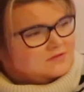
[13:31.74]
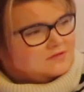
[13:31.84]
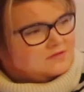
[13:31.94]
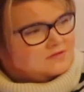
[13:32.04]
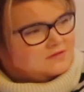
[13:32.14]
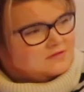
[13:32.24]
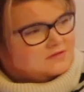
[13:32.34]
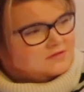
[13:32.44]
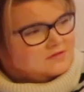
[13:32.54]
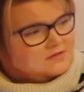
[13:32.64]

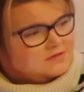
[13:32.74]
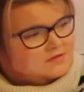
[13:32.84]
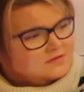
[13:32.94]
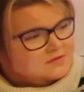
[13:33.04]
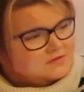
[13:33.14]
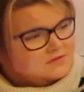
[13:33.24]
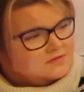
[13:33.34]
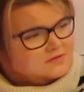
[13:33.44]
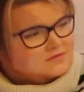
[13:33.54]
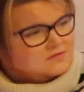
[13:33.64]

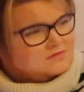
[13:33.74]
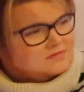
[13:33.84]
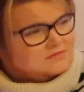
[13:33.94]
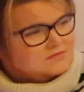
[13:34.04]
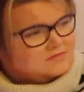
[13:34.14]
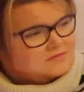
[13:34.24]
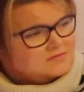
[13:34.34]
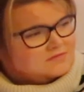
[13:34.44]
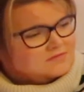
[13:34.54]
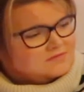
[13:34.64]

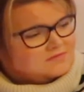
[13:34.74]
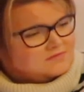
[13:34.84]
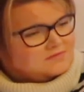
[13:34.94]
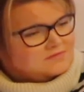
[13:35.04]
This person isn't speaking.